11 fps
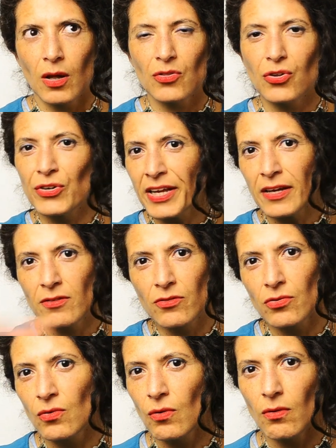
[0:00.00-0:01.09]
donate
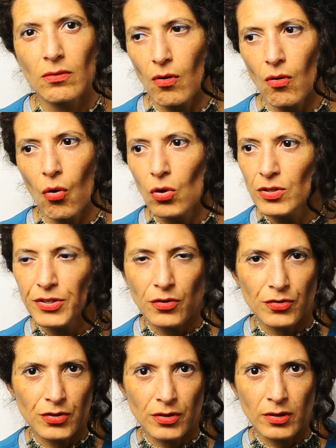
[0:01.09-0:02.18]
to all the
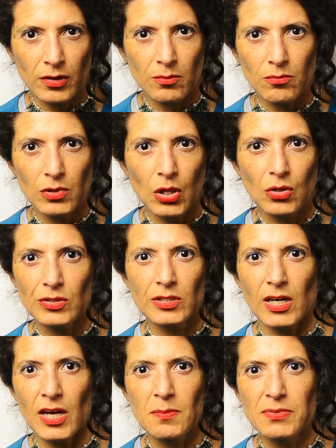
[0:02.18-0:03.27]
other blood
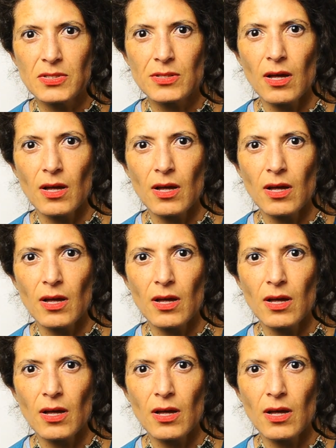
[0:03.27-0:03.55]
types,